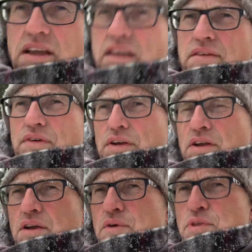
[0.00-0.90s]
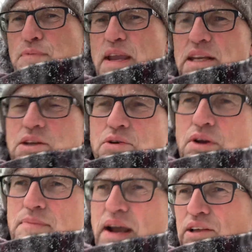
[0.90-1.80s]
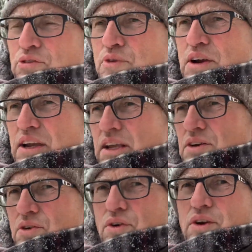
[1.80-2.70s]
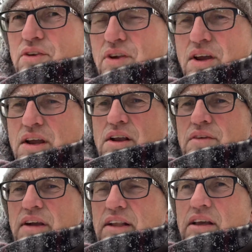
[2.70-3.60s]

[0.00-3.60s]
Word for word: even with mandatory mask wearing indoors, right?